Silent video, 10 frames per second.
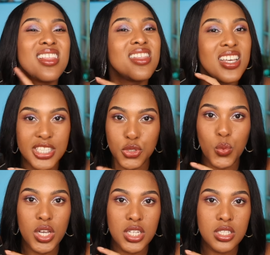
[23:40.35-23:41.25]
This
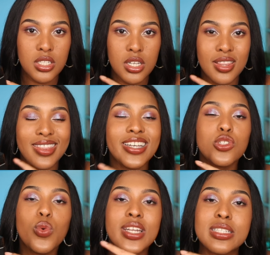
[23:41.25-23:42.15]
one,
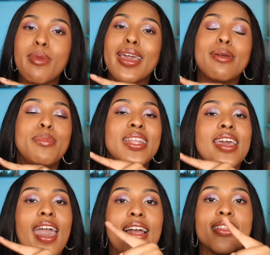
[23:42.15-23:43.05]
this one is making B D
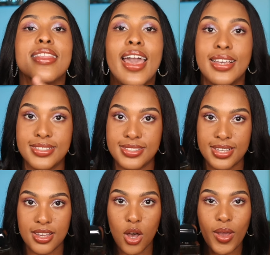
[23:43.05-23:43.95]
K a
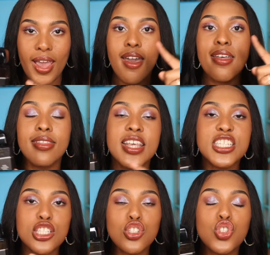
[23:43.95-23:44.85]
legacy, okay?
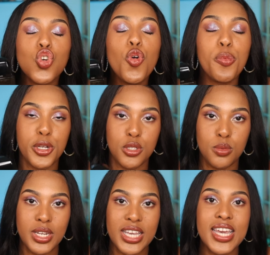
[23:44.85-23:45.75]
This is super
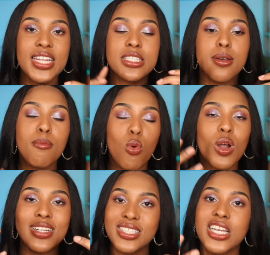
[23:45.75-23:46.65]
unique. It is the more
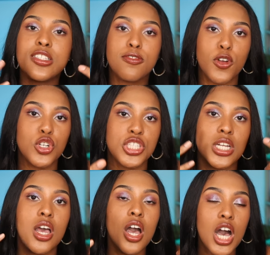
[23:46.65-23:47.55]
intense
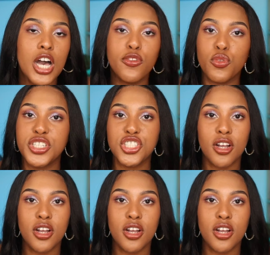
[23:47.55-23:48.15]
version of Gris